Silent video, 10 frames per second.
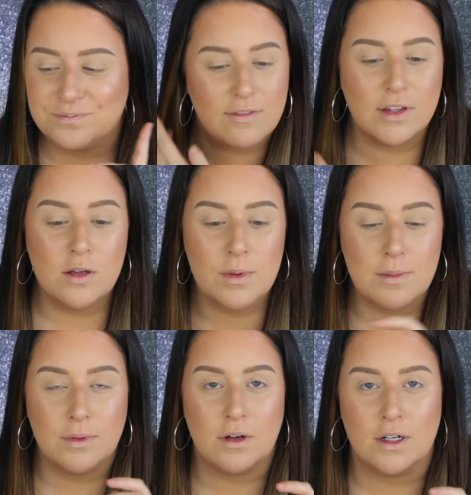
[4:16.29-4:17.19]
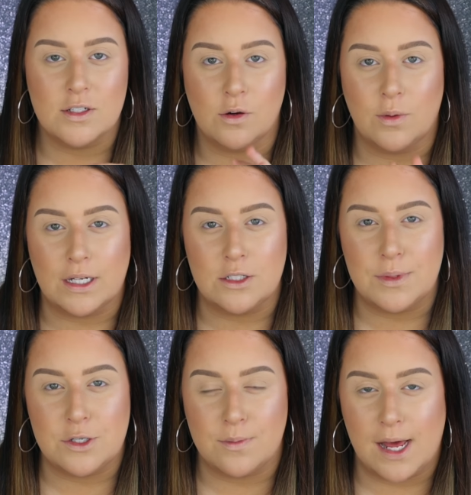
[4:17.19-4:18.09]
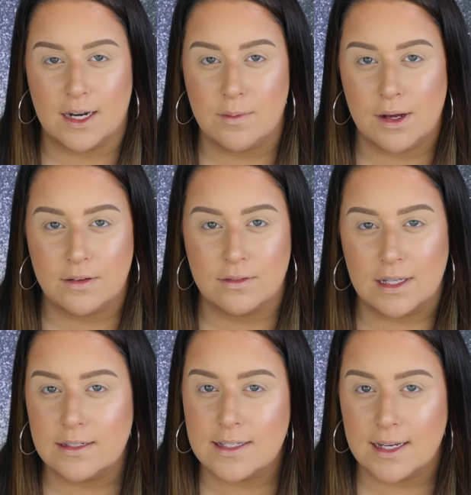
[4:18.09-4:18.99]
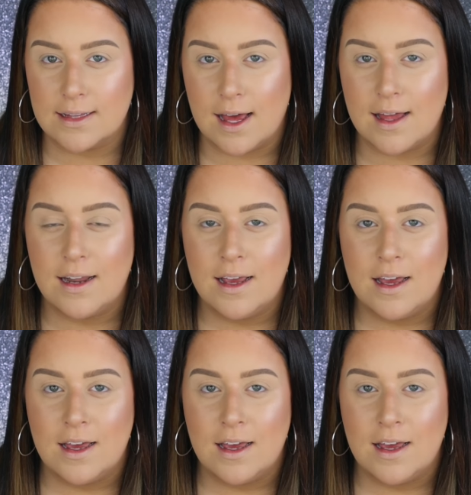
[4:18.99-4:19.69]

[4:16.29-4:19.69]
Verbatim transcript: I feel like people are so quick to be dramatic about things like that.